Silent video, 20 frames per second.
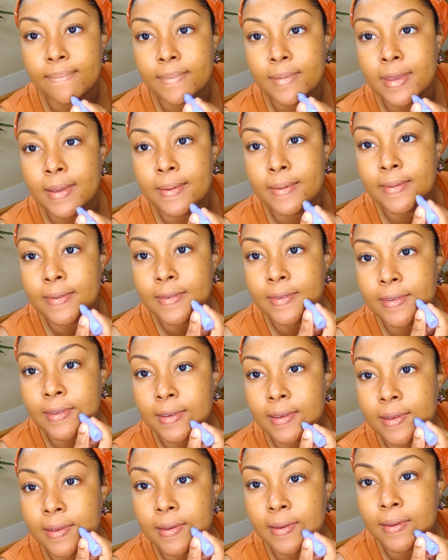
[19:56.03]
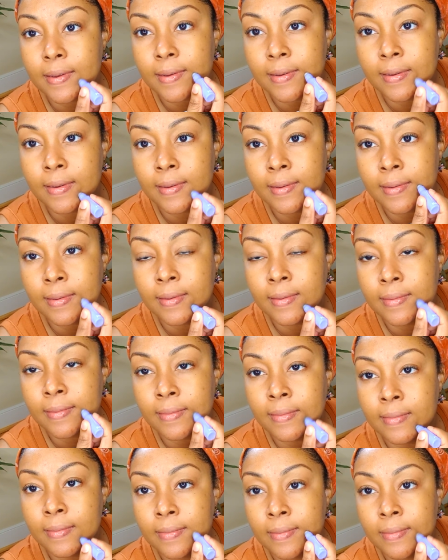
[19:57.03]
Be able to see.
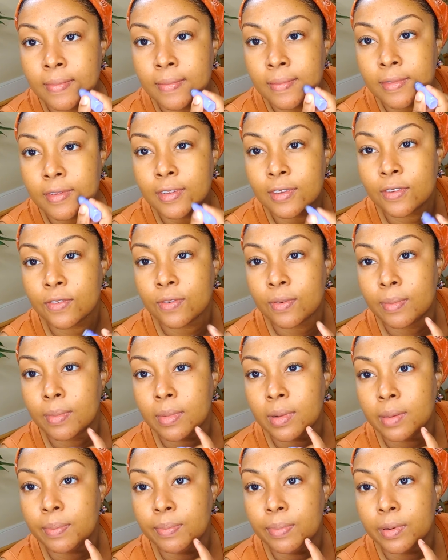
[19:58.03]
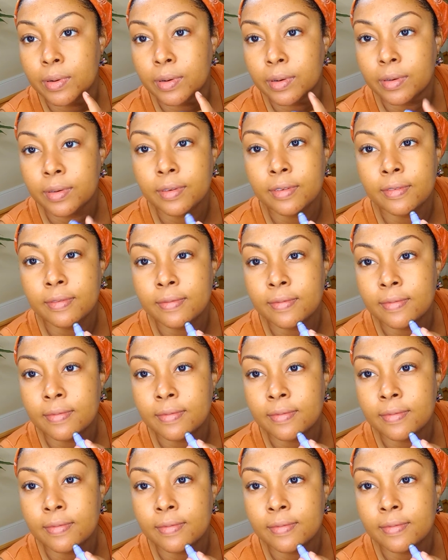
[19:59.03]
This is from Redburn.